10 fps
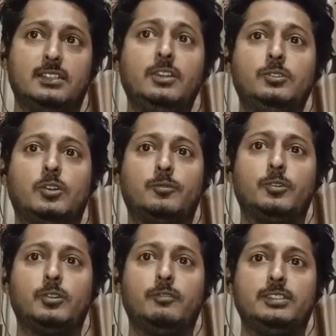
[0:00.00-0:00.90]
gives offer
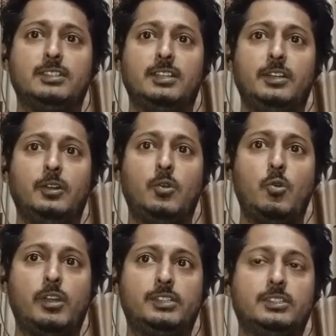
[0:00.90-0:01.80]
to the Wesley
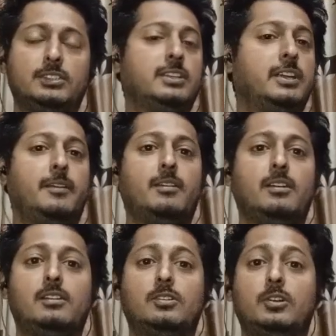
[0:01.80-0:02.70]
to exchange
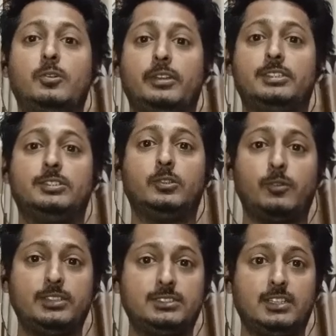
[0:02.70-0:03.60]
the
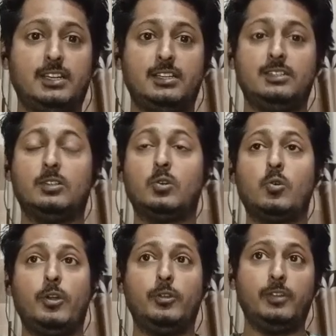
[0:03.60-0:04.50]
queens and go
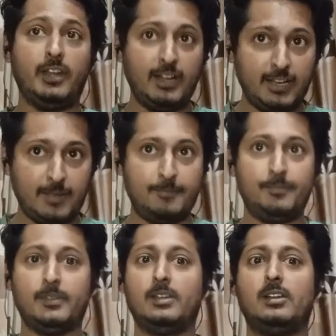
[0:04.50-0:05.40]
into the end game.
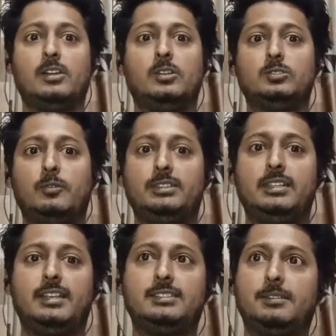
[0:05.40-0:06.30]
So
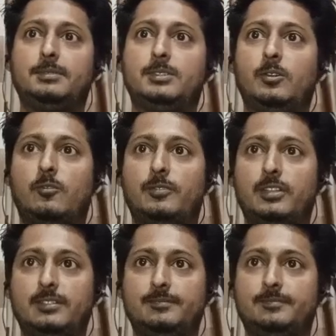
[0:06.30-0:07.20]
Wesley accepts the
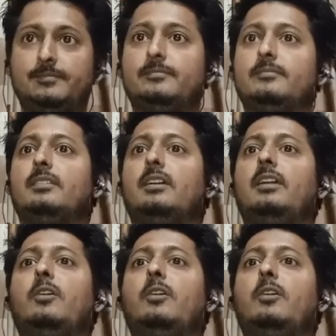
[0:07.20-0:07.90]
offer, and